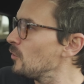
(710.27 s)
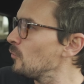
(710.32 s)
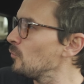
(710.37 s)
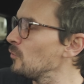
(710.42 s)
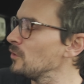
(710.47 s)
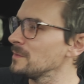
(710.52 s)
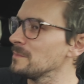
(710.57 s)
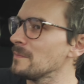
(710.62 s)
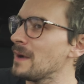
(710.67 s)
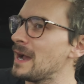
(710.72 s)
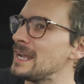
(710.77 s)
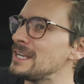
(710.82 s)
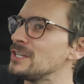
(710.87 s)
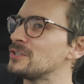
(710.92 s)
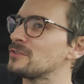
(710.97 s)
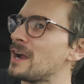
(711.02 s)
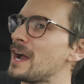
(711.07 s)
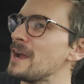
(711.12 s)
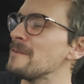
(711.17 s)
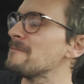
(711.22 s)
Would my
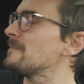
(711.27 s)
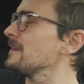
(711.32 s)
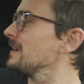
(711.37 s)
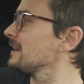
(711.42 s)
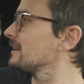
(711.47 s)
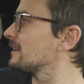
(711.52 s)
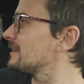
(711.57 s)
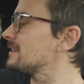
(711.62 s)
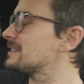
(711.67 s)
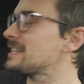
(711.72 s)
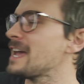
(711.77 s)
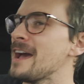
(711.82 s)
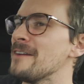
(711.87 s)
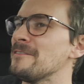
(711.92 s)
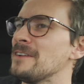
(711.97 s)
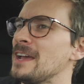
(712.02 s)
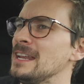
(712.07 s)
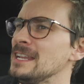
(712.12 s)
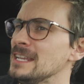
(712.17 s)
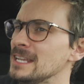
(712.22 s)
dry fingers
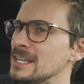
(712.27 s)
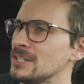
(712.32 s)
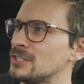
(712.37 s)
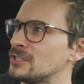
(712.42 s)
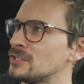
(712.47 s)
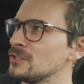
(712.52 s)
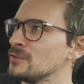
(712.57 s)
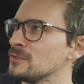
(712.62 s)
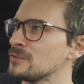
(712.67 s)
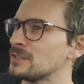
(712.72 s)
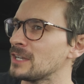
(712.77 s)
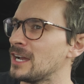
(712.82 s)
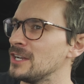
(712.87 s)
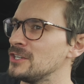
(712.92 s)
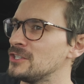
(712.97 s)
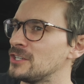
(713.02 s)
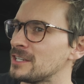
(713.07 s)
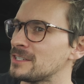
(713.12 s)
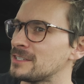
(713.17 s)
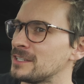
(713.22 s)
have any issues
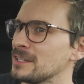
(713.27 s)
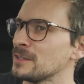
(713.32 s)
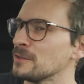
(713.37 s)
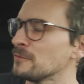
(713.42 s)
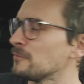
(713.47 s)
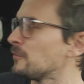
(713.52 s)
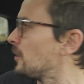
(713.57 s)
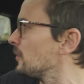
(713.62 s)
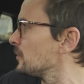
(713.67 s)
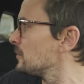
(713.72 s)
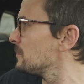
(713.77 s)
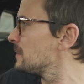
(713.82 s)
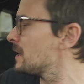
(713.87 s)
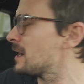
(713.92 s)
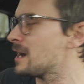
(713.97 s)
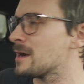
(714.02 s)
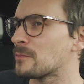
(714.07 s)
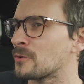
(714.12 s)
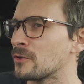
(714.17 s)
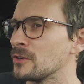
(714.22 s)
adjusting the volume
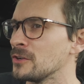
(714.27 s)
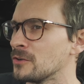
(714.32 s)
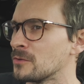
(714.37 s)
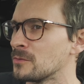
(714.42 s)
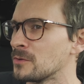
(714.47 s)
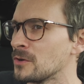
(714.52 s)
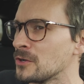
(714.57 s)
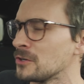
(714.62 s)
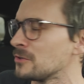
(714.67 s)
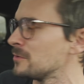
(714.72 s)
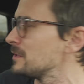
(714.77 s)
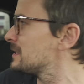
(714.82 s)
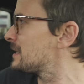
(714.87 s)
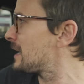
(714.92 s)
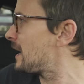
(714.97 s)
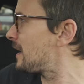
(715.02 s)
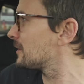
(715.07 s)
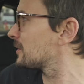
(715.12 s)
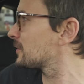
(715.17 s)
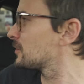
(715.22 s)
knob or your rotary
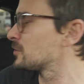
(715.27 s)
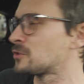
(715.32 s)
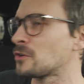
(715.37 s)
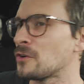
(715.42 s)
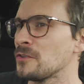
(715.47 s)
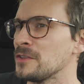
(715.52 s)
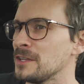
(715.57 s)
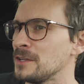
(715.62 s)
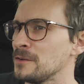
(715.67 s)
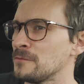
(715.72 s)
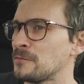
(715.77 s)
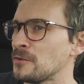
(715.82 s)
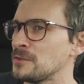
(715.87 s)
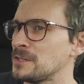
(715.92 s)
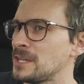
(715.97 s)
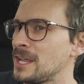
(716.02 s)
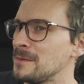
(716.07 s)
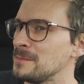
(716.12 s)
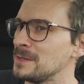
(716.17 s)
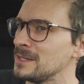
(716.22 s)
dial to control the
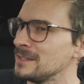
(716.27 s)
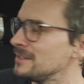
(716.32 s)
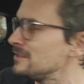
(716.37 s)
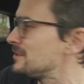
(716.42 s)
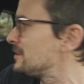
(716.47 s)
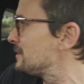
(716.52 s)
infotainment in the